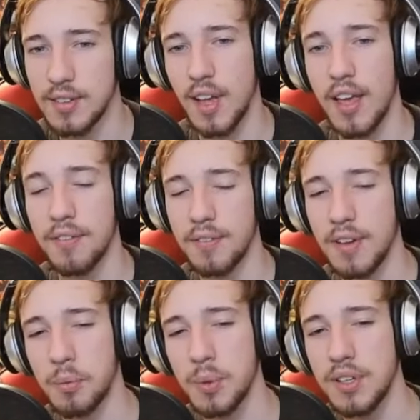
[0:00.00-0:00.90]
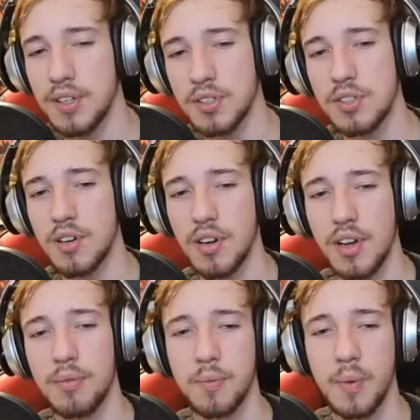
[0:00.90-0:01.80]
If we did
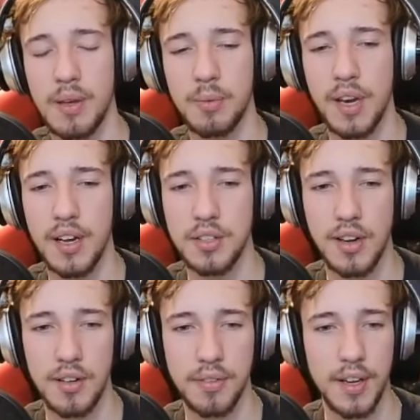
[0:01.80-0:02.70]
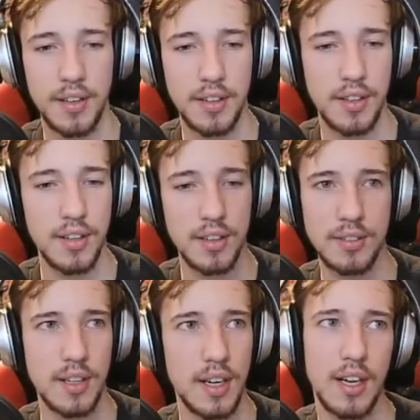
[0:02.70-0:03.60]
if we got a Starfinder
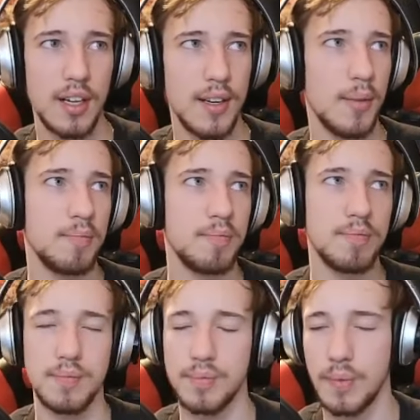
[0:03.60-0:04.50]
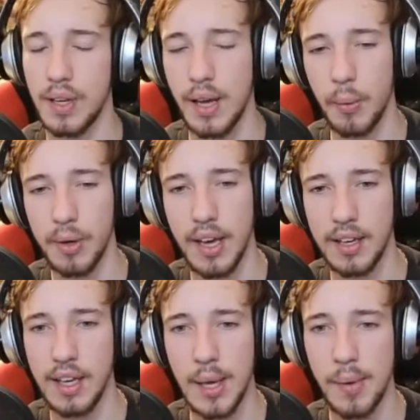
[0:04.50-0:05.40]
Owlcat
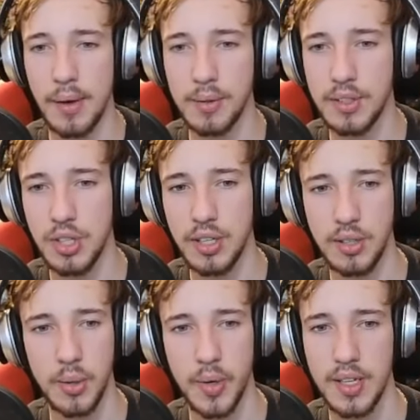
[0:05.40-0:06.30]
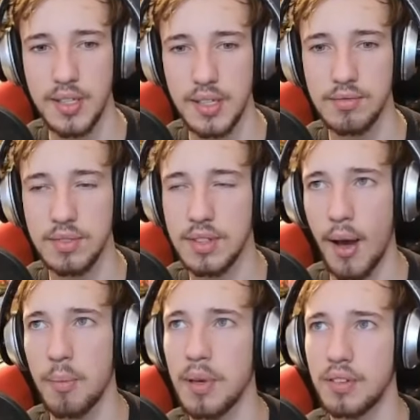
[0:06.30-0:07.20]
game, I would legit go crazy. That
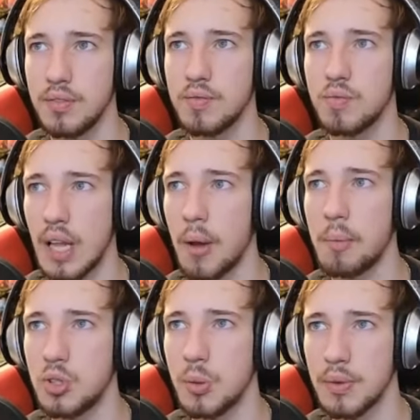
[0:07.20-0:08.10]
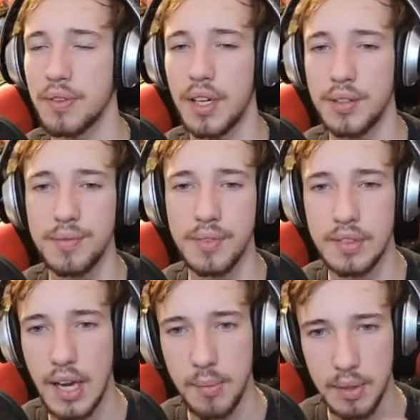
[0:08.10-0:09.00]
would be super fun.
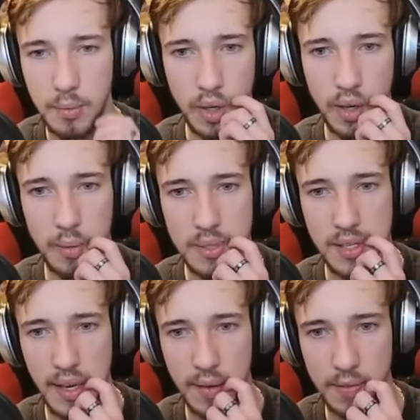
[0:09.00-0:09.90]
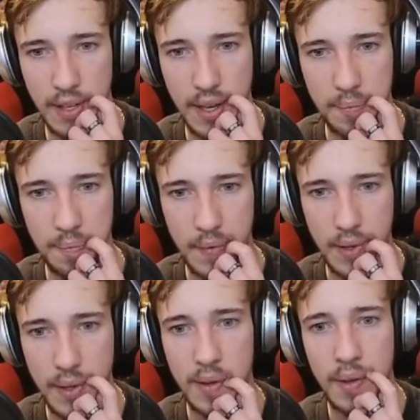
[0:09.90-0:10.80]
I'd be 100% down for that.
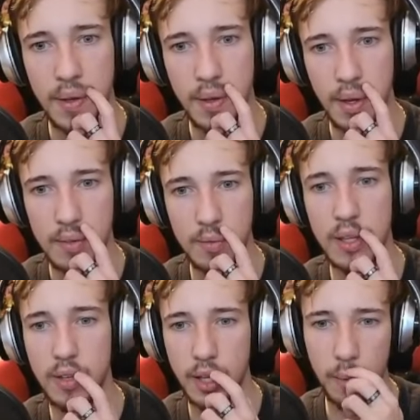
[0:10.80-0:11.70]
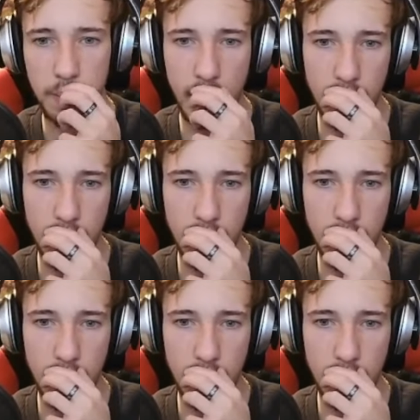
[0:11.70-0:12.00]
Really hope.